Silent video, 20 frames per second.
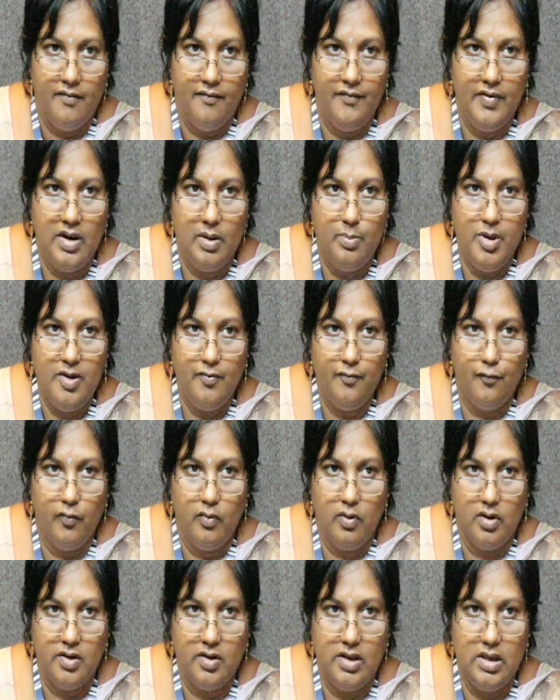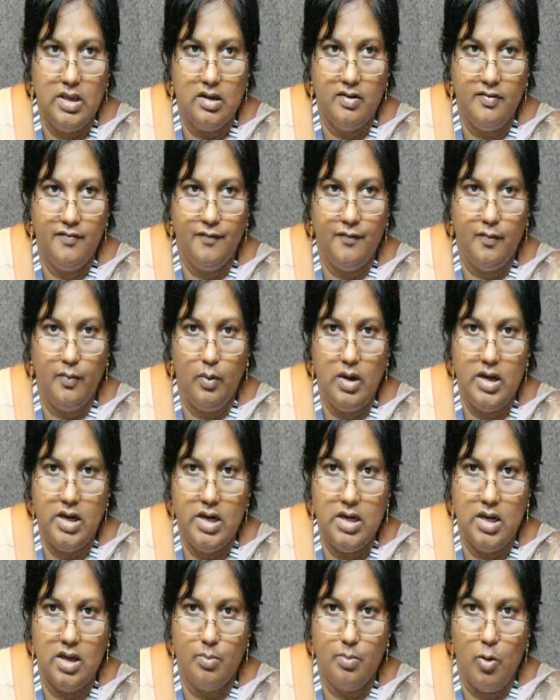will be work here for
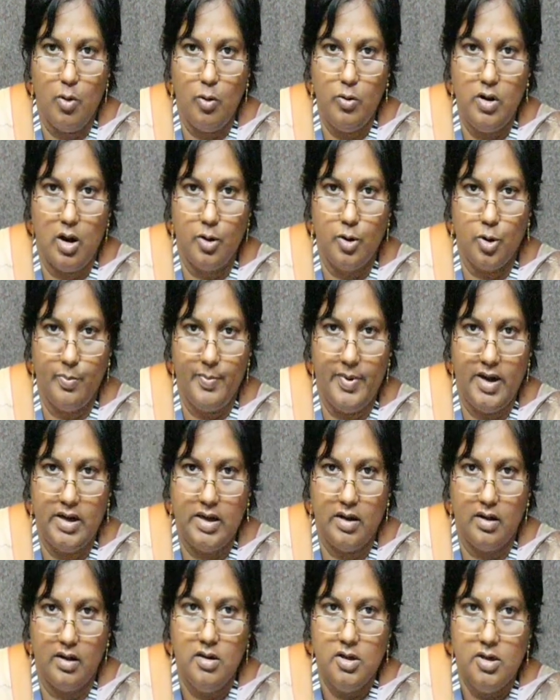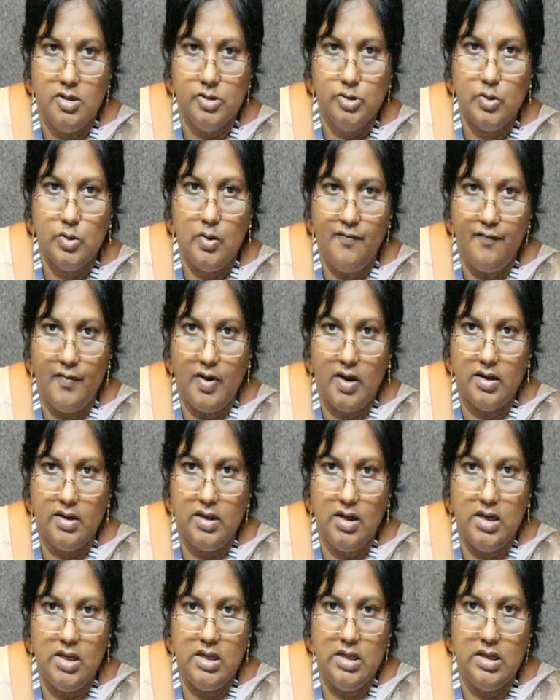linear bound automata. So for
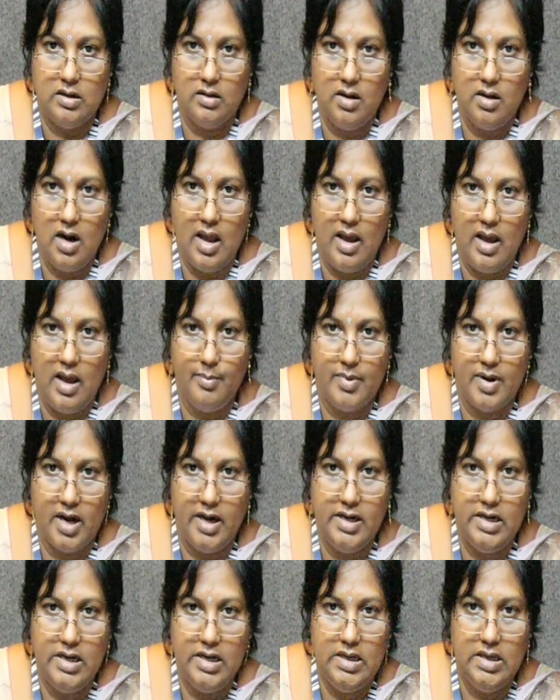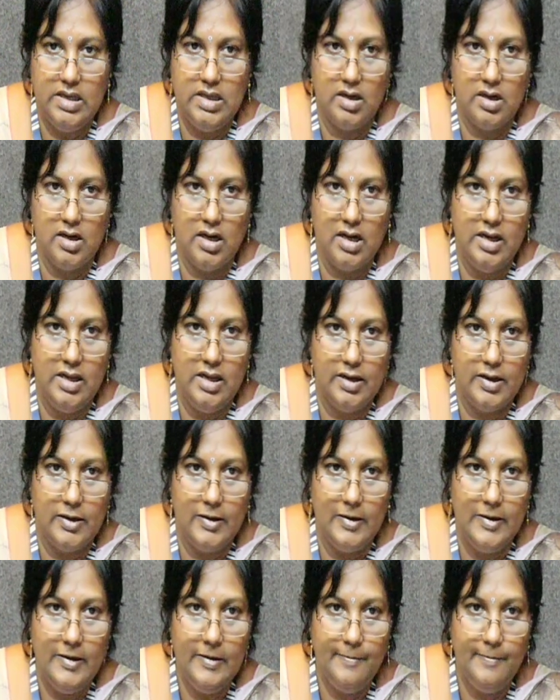that, here I am writing here
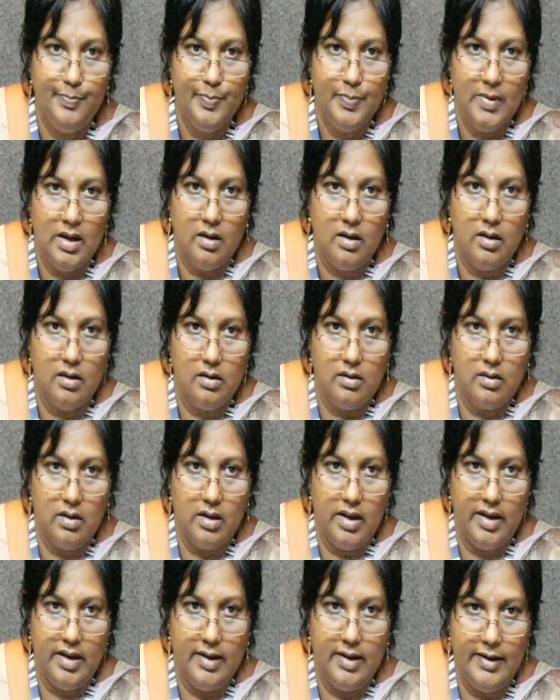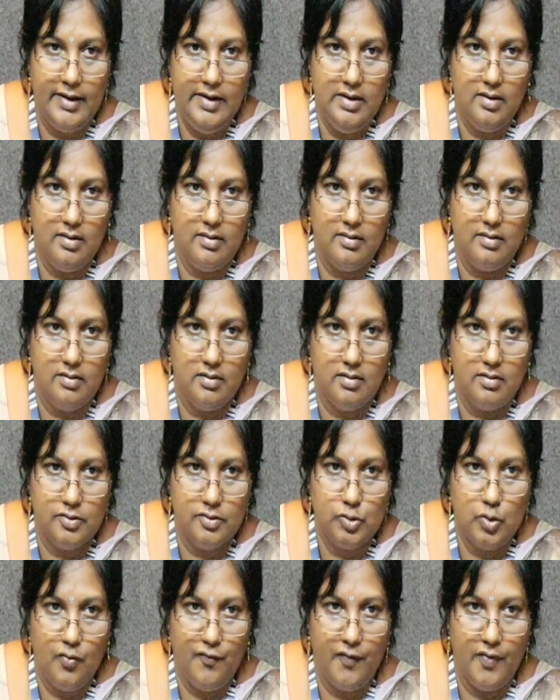clearly again.
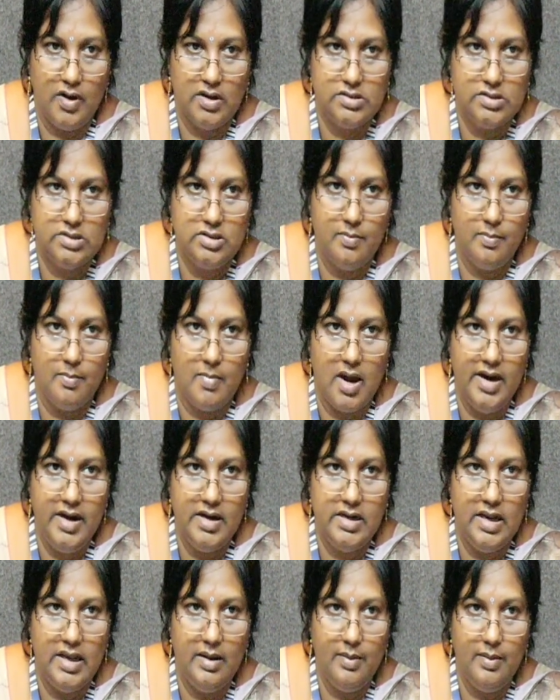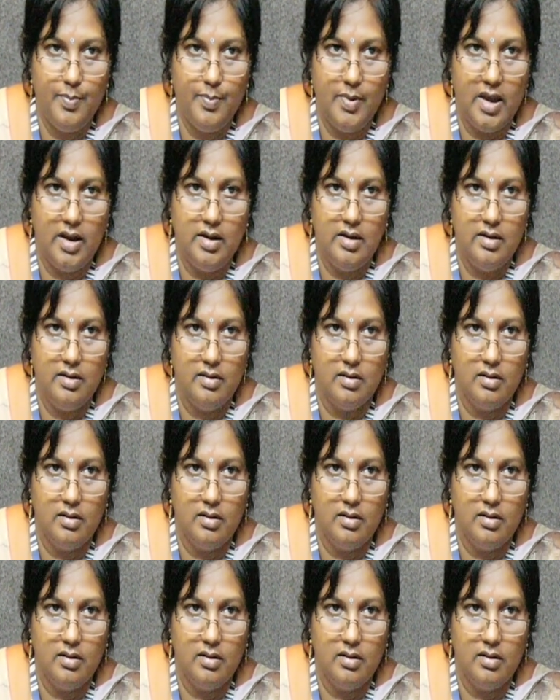So first my tape and